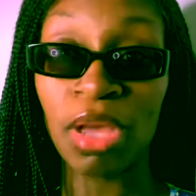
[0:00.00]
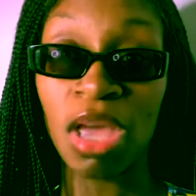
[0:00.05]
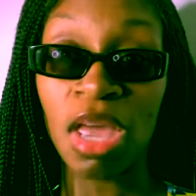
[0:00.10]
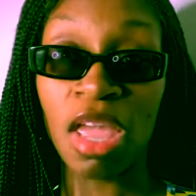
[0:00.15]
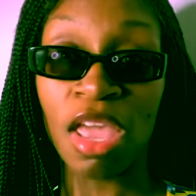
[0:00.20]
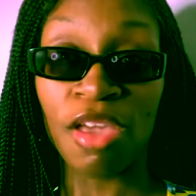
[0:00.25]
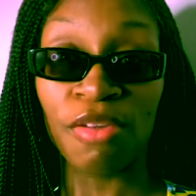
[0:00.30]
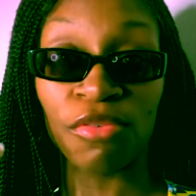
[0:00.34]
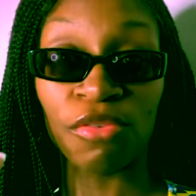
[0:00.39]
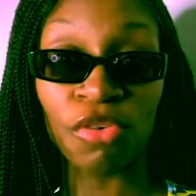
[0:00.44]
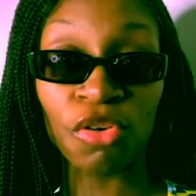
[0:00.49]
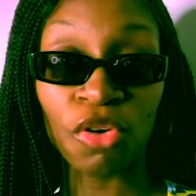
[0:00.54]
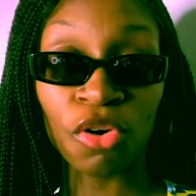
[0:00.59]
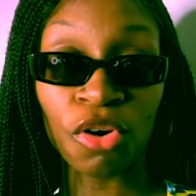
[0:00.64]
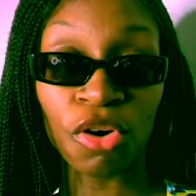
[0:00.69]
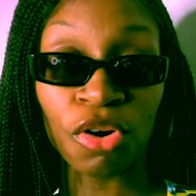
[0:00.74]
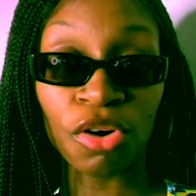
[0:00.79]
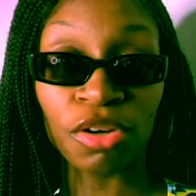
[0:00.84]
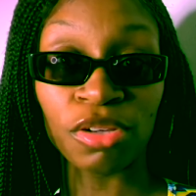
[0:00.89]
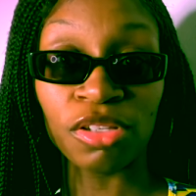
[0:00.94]
If
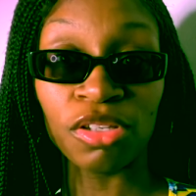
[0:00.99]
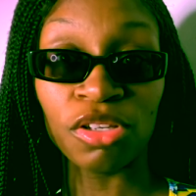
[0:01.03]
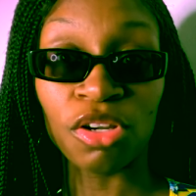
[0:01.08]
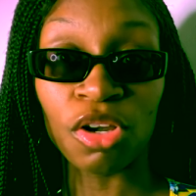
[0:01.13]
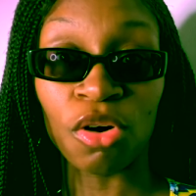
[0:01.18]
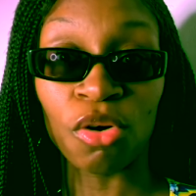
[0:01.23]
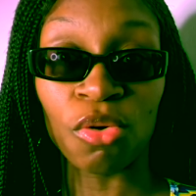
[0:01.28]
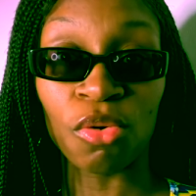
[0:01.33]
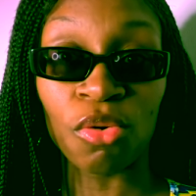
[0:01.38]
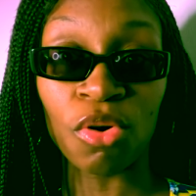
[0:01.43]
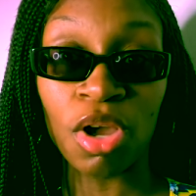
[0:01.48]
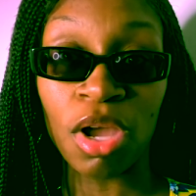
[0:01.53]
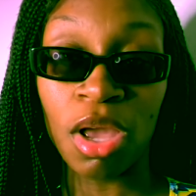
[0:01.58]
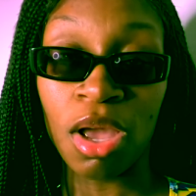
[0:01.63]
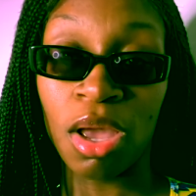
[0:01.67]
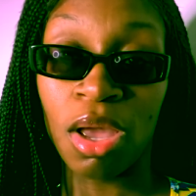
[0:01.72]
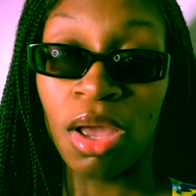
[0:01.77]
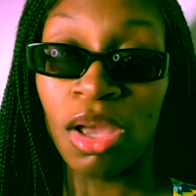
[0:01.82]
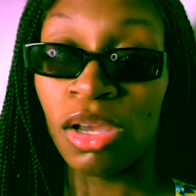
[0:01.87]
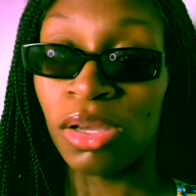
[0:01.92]
you're,
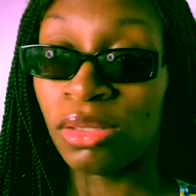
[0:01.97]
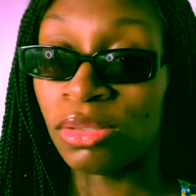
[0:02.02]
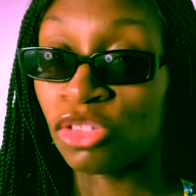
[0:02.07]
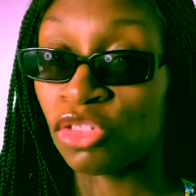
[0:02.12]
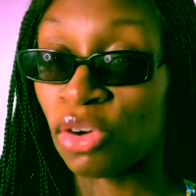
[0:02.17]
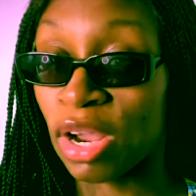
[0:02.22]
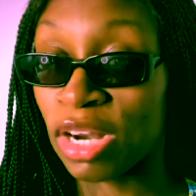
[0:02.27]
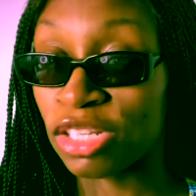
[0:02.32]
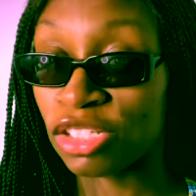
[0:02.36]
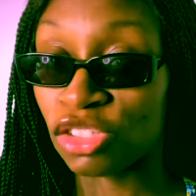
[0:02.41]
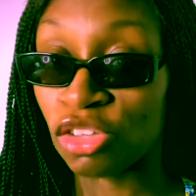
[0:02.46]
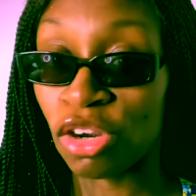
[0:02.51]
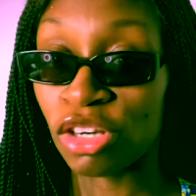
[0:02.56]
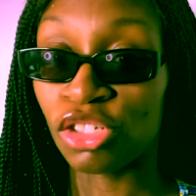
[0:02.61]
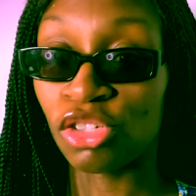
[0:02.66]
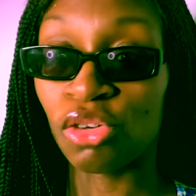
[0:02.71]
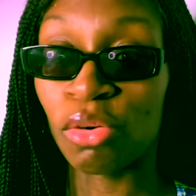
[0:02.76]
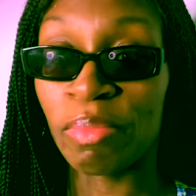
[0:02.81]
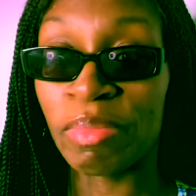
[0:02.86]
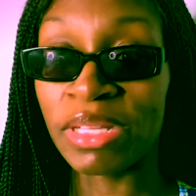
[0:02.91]
trying to
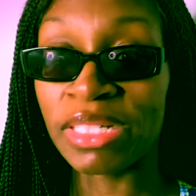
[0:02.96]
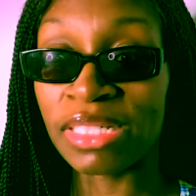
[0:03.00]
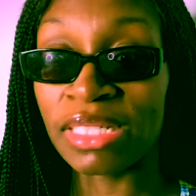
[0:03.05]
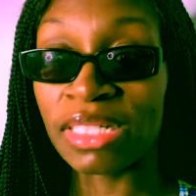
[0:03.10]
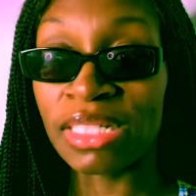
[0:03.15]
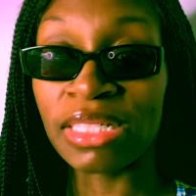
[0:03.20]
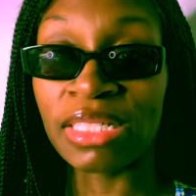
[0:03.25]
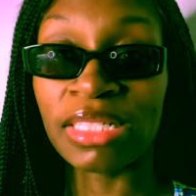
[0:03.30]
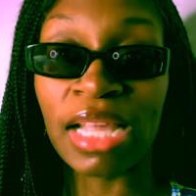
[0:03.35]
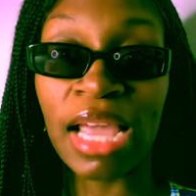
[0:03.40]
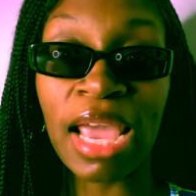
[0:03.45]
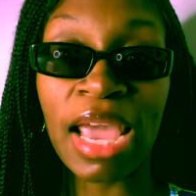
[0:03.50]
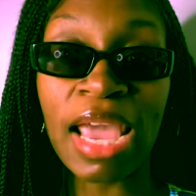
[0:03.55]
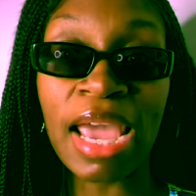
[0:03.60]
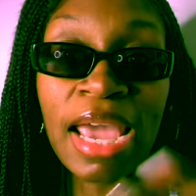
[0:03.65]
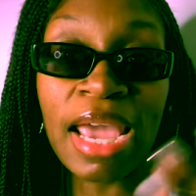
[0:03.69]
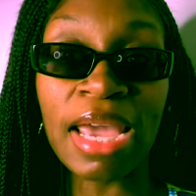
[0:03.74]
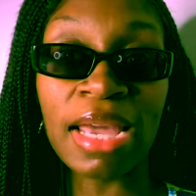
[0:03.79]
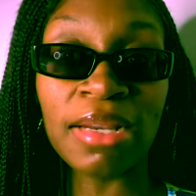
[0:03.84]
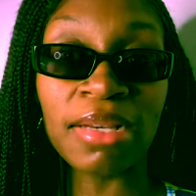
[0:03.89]
start your business
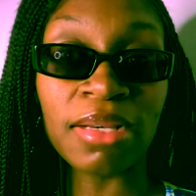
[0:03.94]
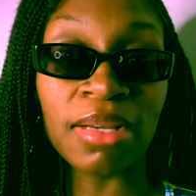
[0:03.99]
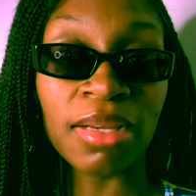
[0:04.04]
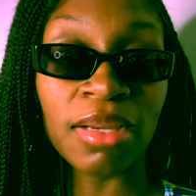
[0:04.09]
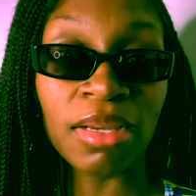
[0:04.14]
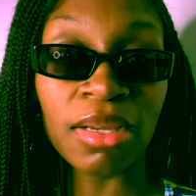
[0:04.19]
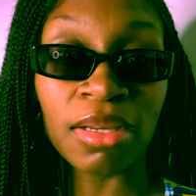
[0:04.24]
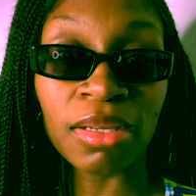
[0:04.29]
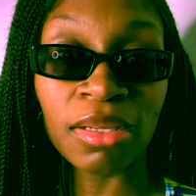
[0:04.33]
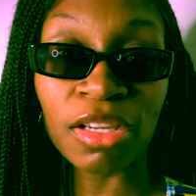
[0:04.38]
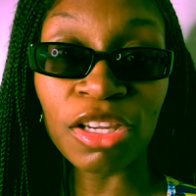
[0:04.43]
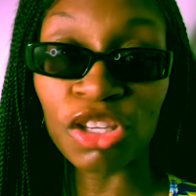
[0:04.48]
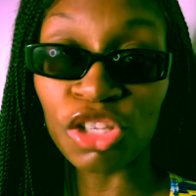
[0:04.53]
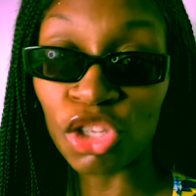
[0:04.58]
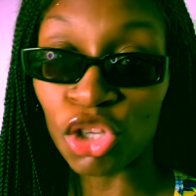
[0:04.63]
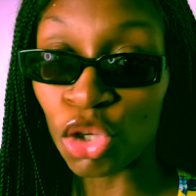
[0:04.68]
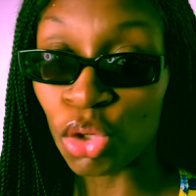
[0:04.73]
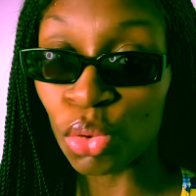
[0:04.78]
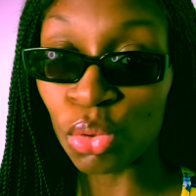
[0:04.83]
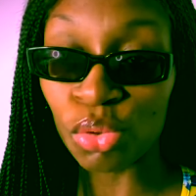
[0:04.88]
and could
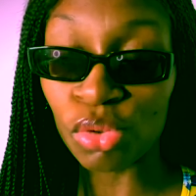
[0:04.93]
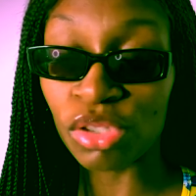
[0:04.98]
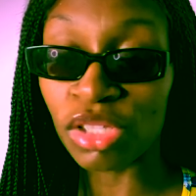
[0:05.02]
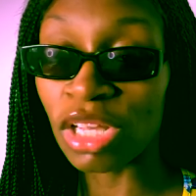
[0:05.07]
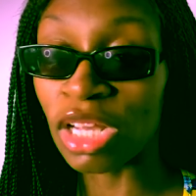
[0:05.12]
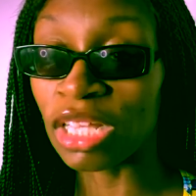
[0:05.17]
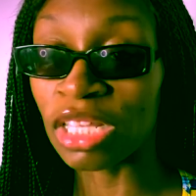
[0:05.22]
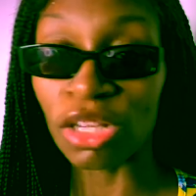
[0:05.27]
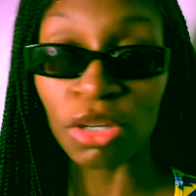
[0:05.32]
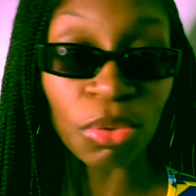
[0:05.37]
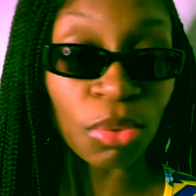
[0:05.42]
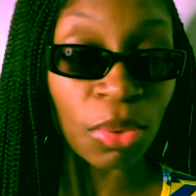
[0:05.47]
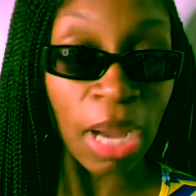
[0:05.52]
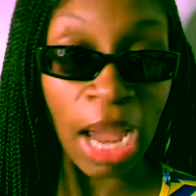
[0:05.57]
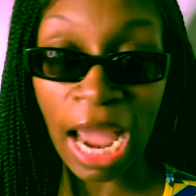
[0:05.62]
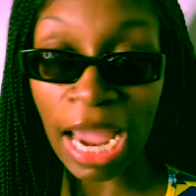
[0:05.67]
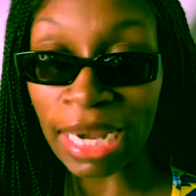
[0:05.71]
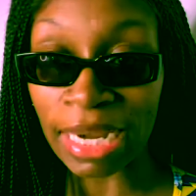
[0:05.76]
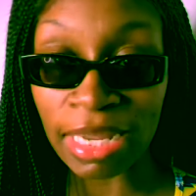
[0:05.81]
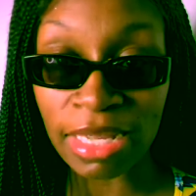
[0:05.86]
use a little
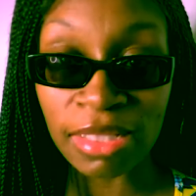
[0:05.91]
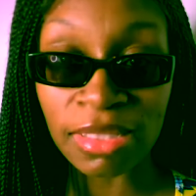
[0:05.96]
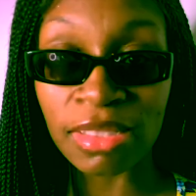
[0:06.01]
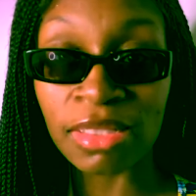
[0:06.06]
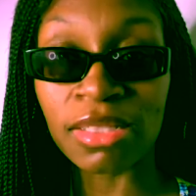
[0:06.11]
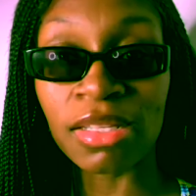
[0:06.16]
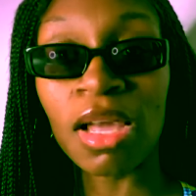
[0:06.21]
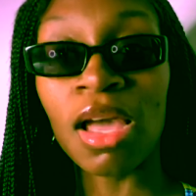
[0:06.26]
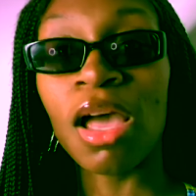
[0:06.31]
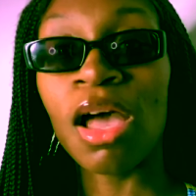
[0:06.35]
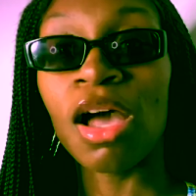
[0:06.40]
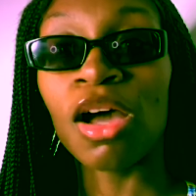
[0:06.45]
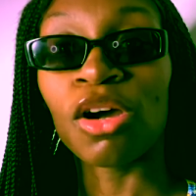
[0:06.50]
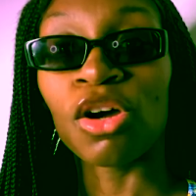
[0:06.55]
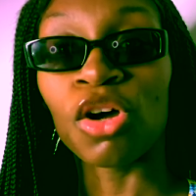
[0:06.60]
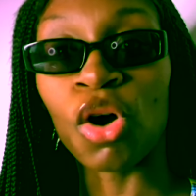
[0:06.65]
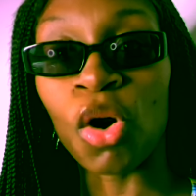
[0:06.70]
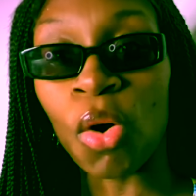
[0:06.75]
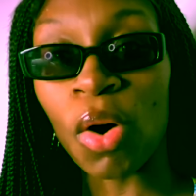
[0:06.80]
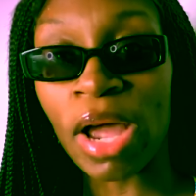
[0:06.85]
guidance,
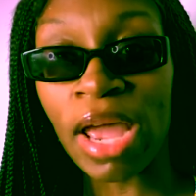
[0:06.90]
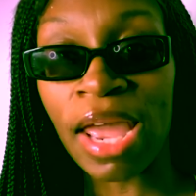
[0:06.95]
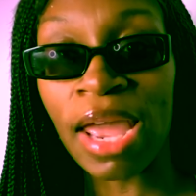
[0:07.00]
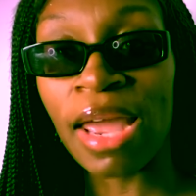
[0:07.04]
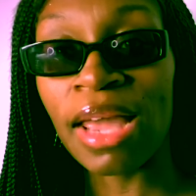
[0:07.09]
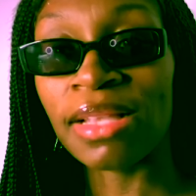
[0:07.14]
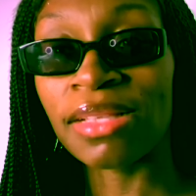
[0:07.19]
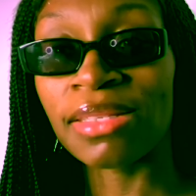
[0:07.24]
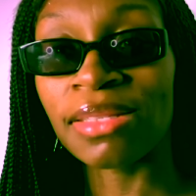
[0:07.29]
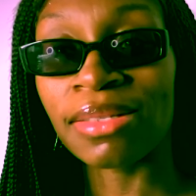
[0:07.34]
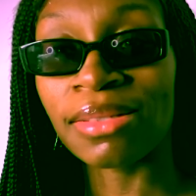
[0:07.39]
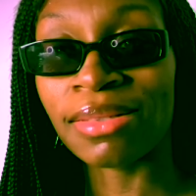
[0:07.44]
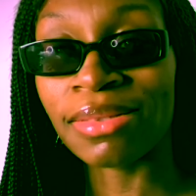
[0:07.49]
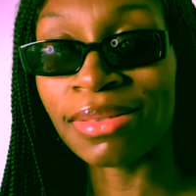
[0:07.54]
go ahead,